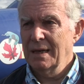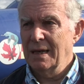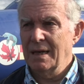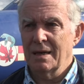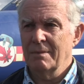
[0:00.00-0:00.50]

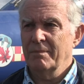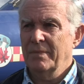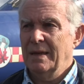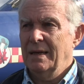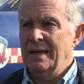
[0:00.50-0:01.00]

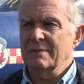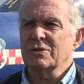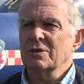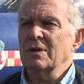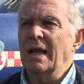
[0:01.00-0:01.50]
And it was
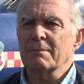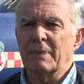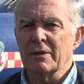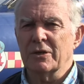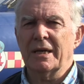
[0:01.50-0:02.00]
sort of like
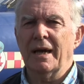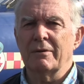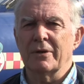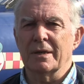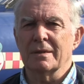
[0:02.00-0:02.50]
being on a
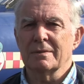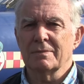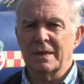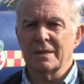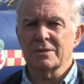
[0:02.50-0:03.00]
carrier,
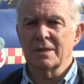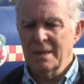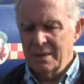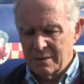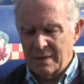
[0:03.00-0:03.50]
because
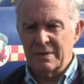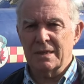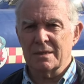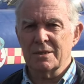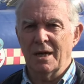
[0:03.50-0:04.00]
you'd have a
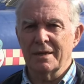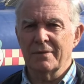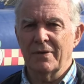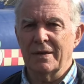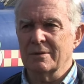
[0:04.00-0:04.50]
little tiny
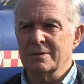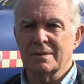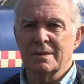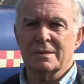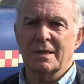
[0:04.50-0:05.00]
field
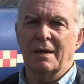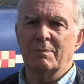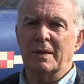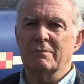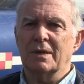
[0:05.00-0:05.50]
and this
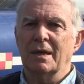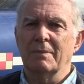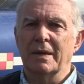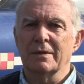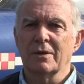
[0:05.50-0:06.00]
airplane would
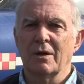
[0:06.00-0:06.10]
come in and